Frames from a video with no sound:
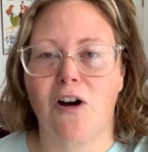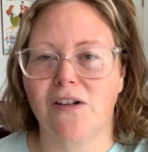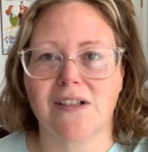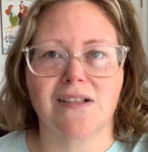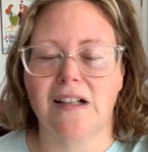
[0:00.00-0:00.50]

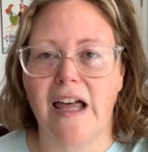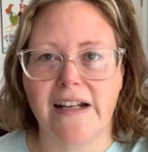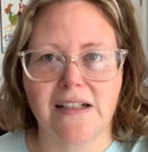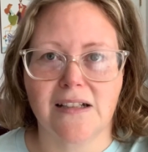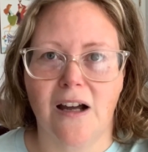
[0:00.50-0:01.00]
causes a
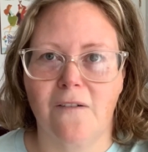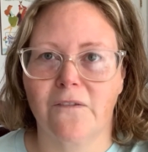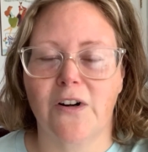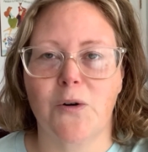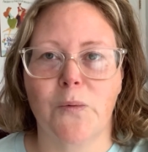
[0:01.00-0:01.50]
lot of
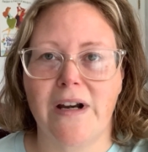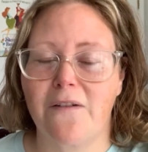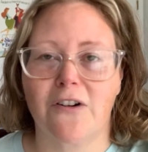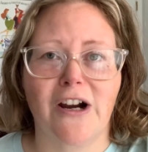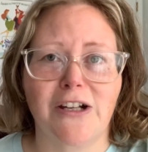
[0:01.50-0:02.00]
discomfort
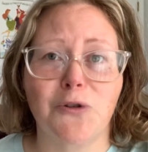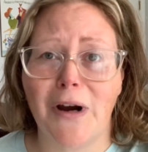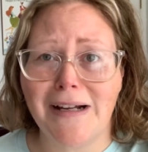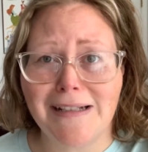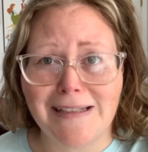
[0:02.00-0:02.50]
whenever I
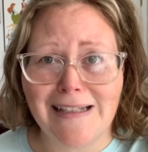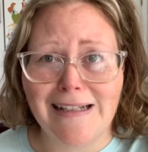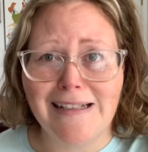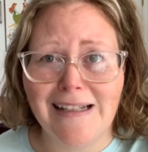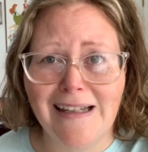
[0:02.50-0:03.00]
try to sit.